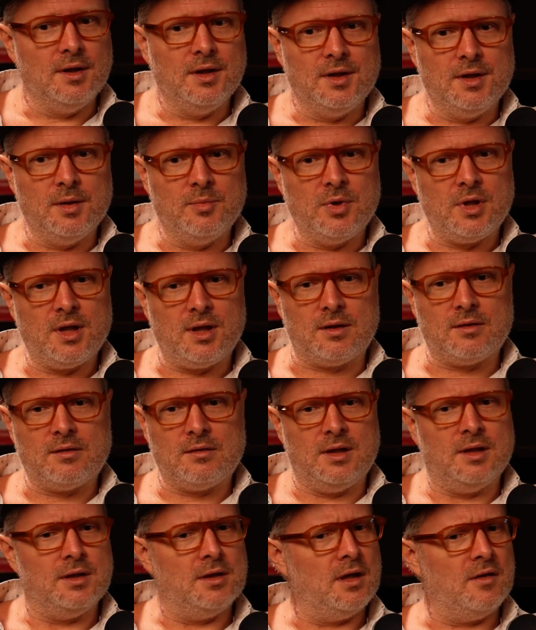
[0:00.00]
the product.
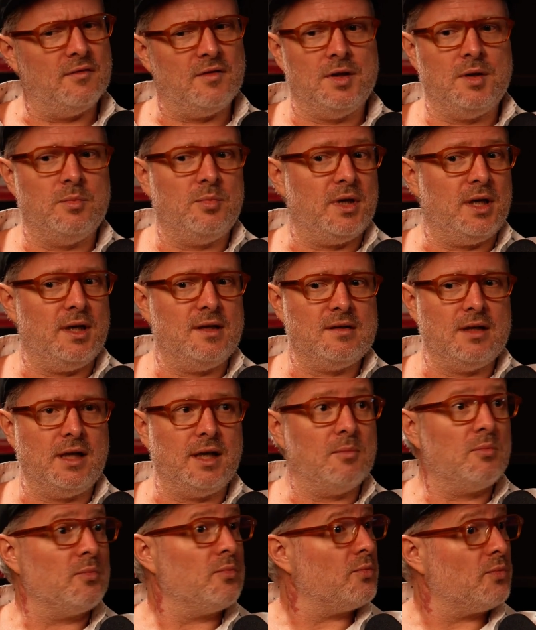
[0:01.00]
And you have other brands like
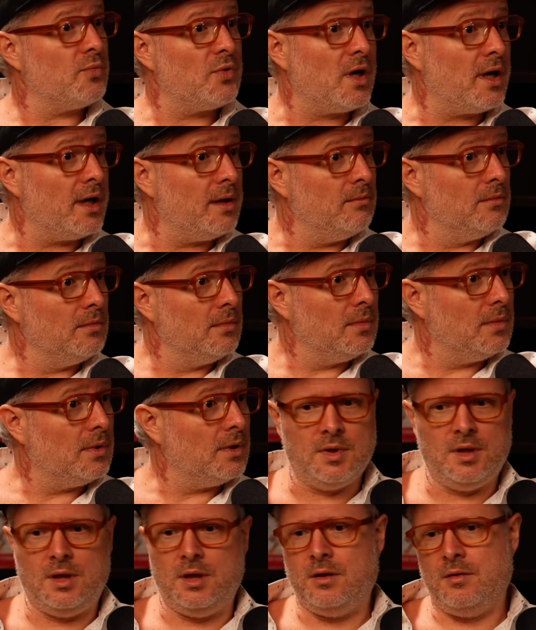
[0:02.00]
Prime,
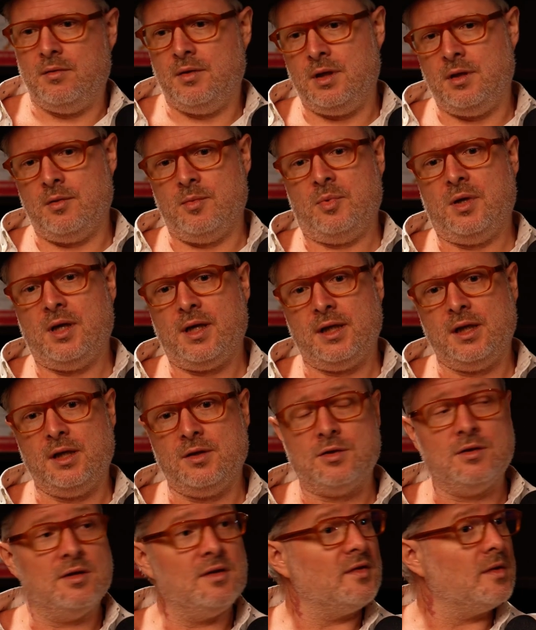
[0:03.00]
and they're applying it
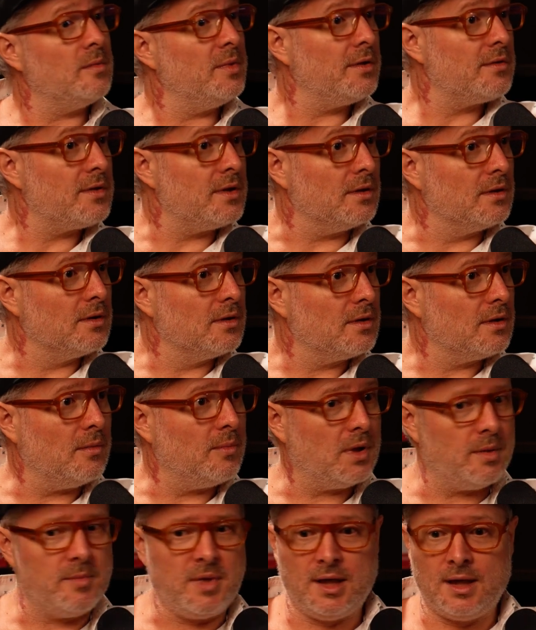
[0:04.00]
to distribution
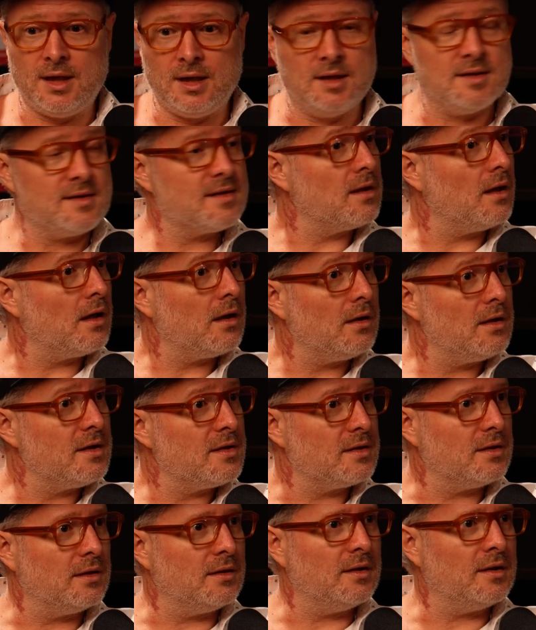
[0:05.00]
by making it scarce
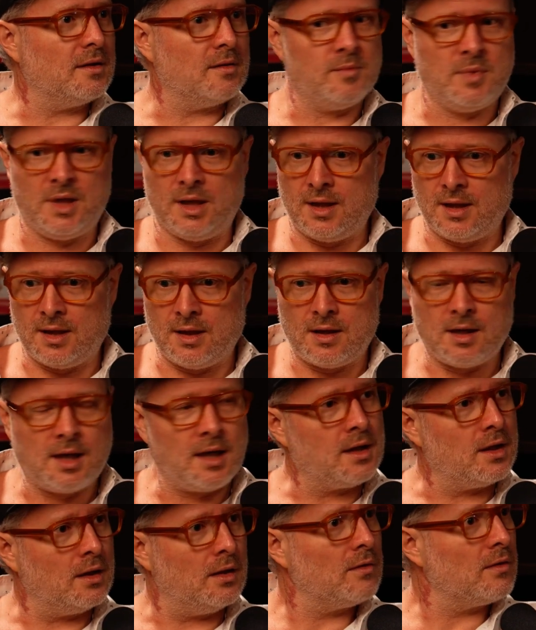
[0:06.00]
and making it,
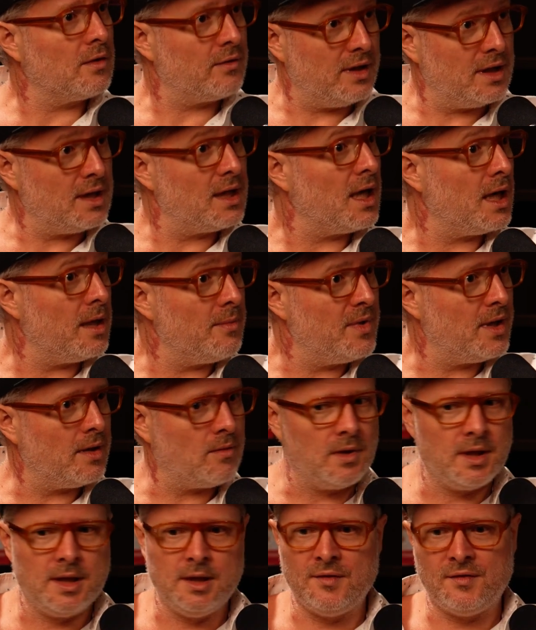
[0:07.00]
creating hype that
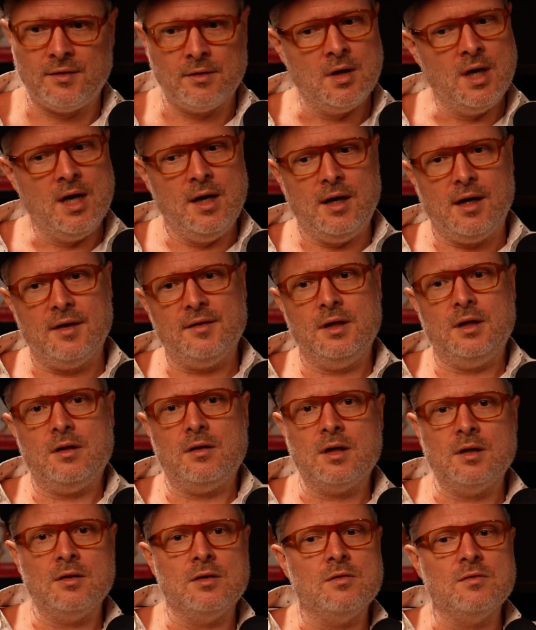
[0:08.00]
way. And so I think you
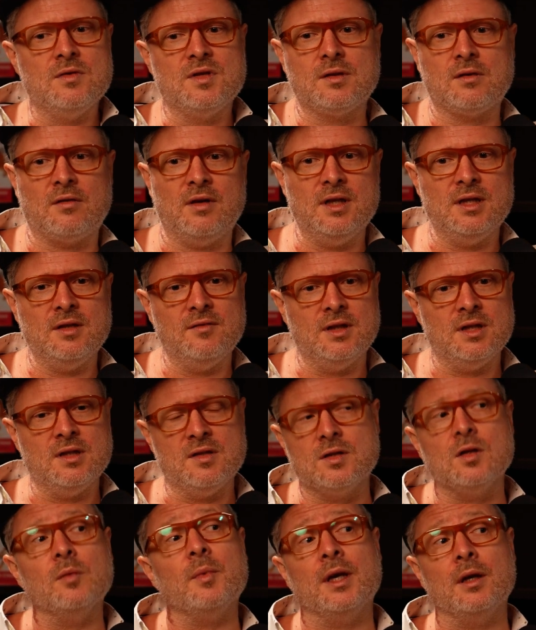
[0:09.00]
can use creativity in
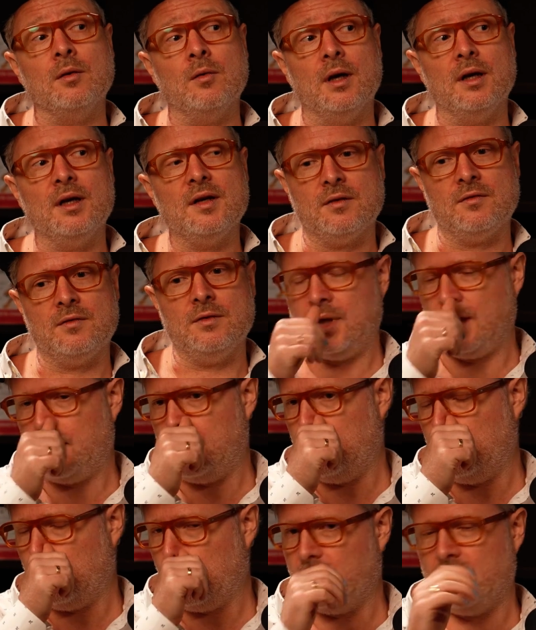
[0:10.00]
so many ways. If you
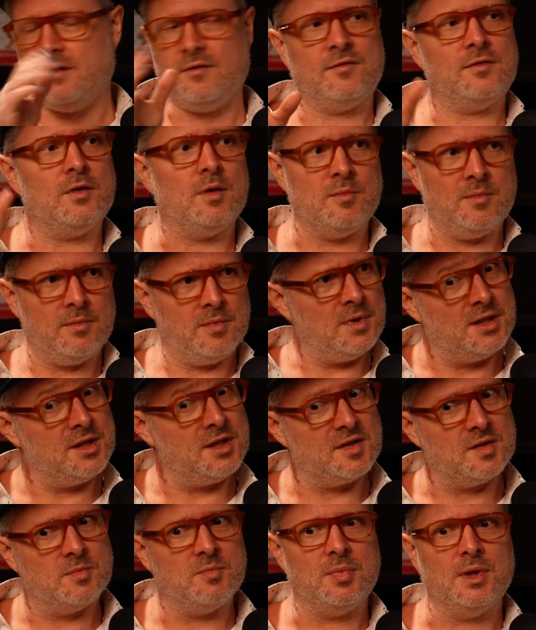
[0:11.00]
unlock it from
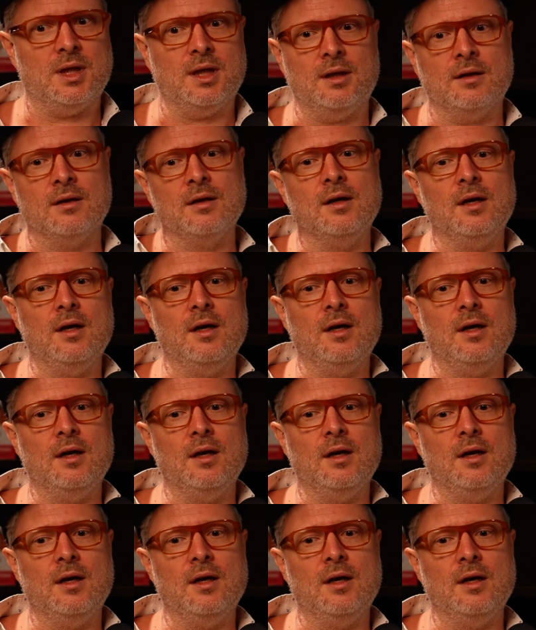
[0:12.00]
just being